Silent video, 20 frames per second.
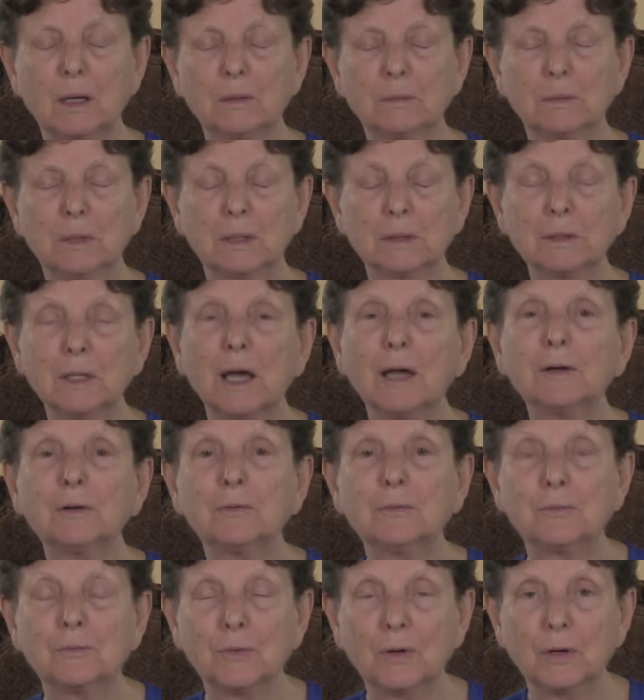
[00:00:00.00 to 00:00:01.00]
lot
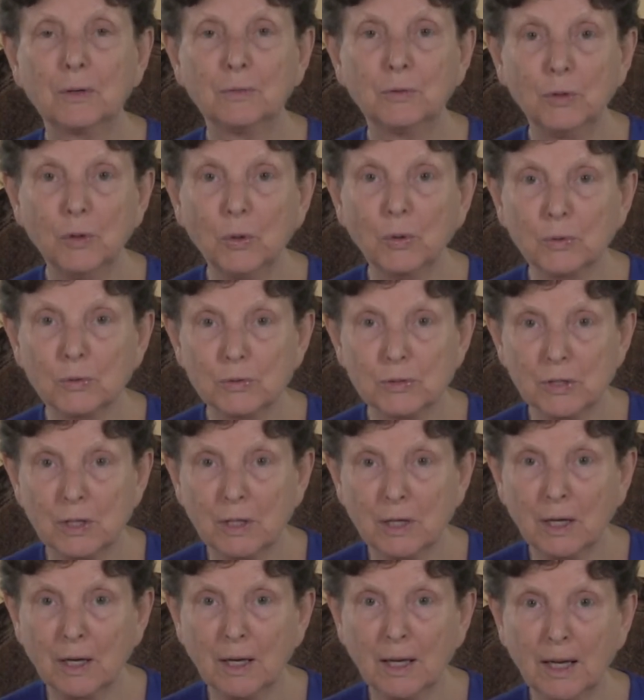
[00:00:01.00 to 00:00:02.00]
of notes that
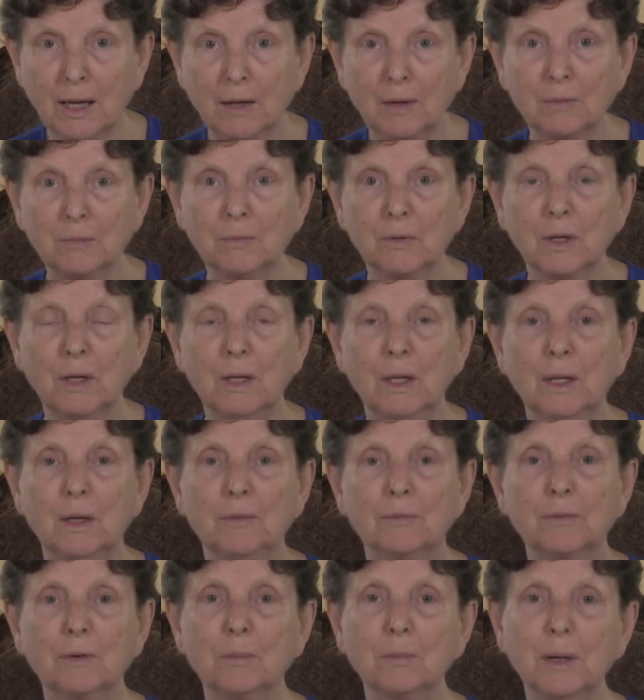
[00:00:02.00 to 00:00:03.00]
I have
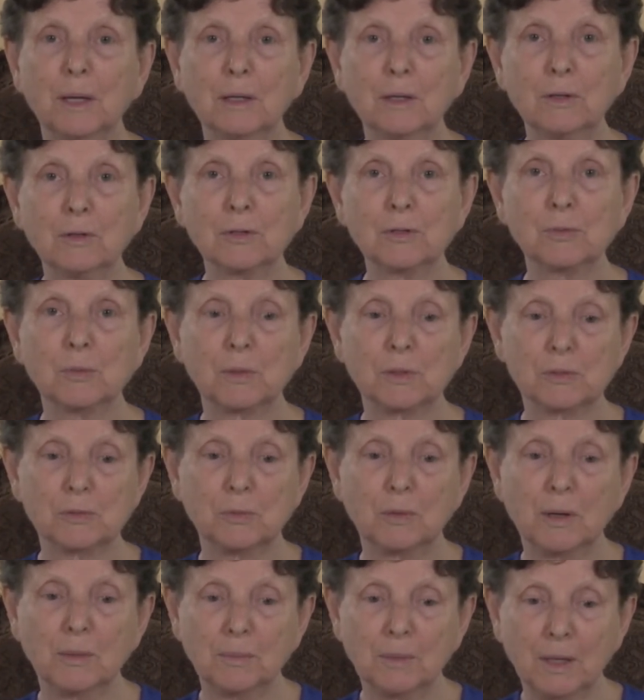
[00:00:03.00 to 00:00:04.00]
from my years with
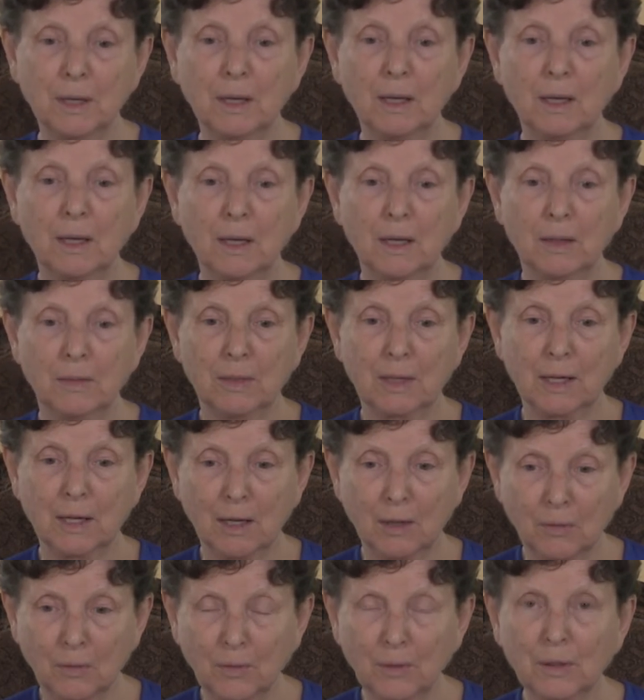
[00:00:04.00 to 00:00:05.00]
Swami that
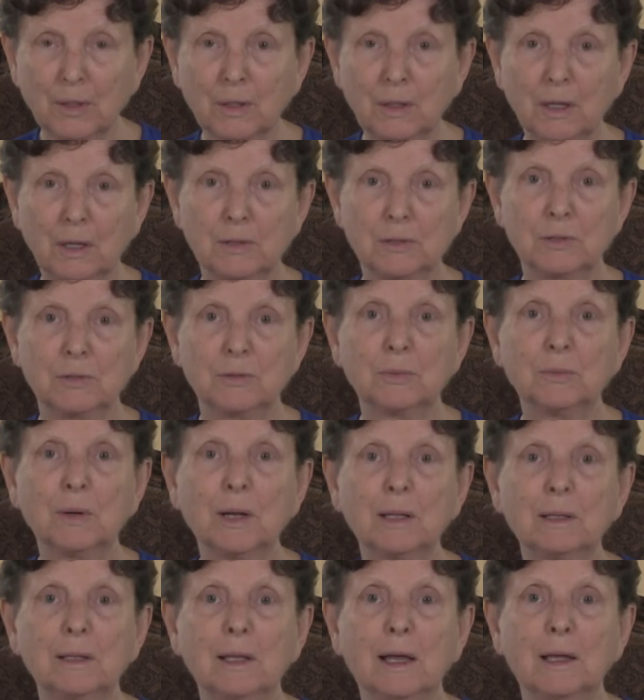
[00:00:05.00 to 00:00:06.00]
I organized to
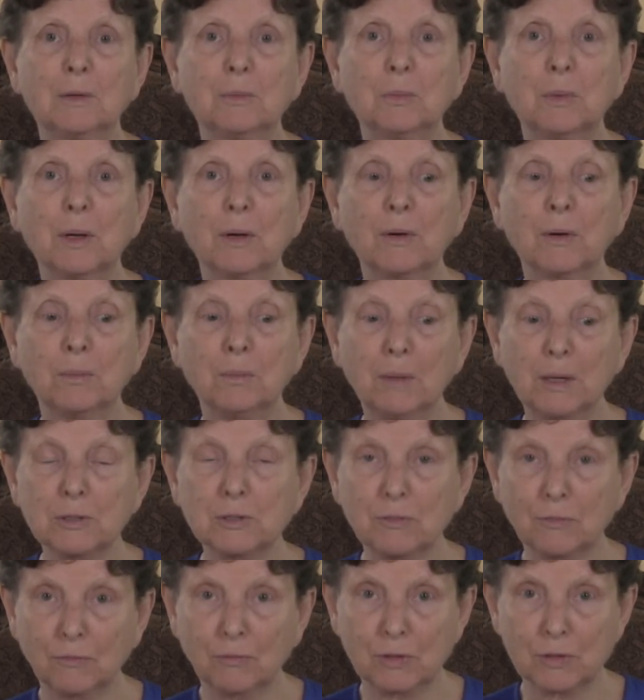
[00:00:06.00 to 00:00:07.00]
write Light Bearer, much
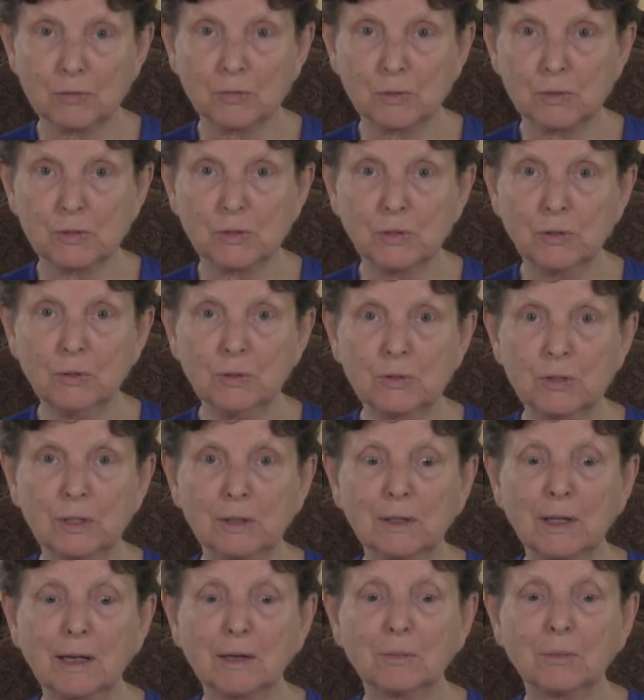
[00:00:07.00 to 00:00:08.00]
of which was used in
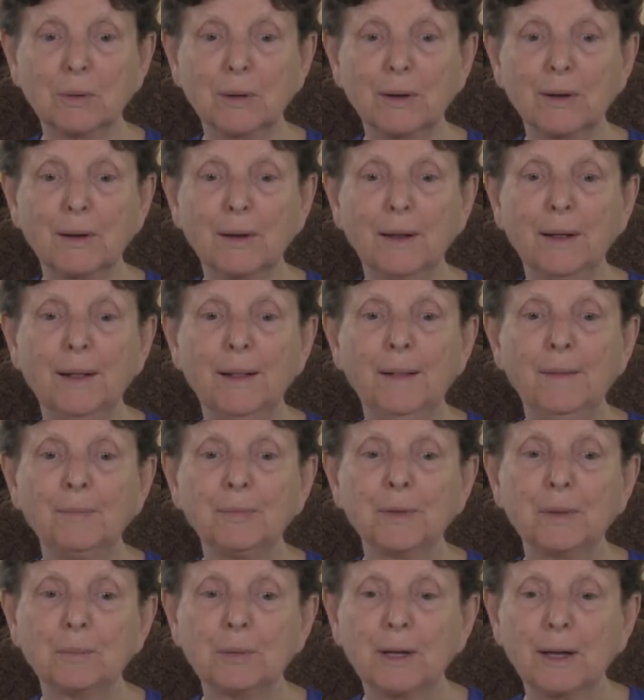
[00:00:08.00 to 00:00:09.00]
Light Bearer,
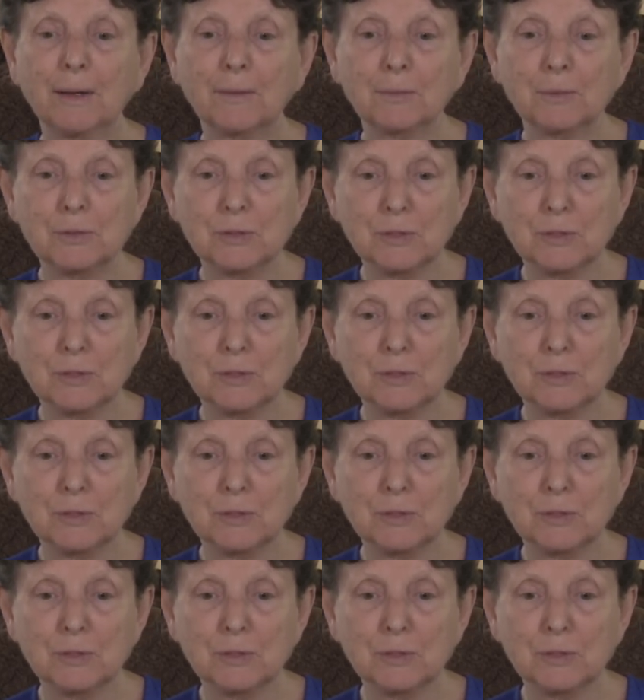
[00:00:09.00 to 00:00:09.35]
but I was